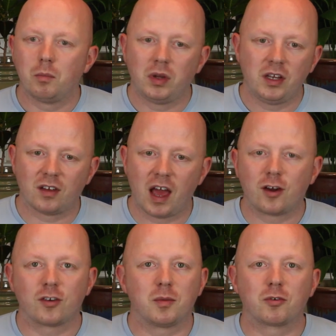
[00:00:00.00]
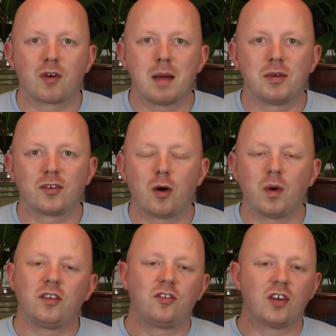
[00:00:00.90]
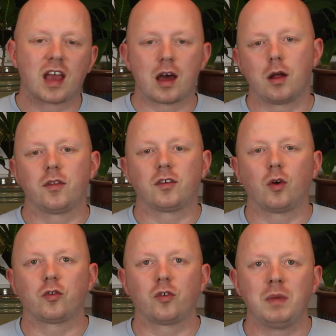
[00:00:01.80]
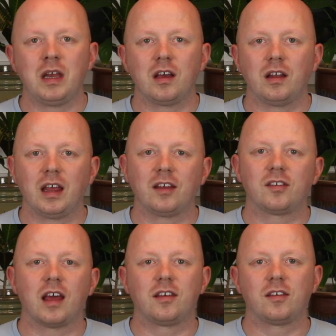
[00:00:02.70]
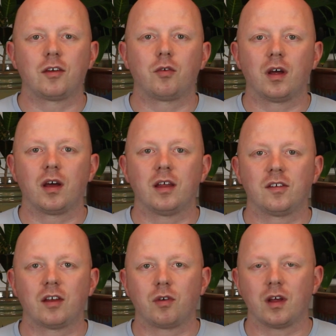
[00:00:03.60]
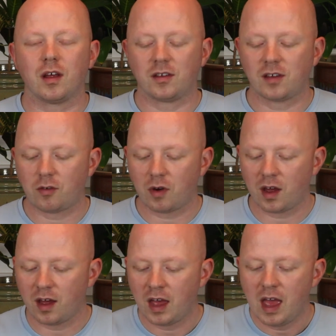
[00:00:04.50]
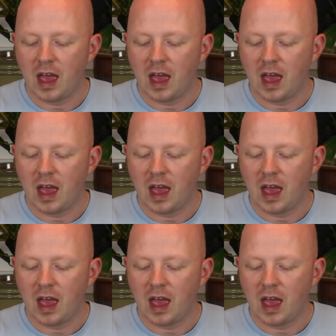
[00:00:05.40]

Please like or subscribe as always. Check out all the social media links, etc., etc., etc.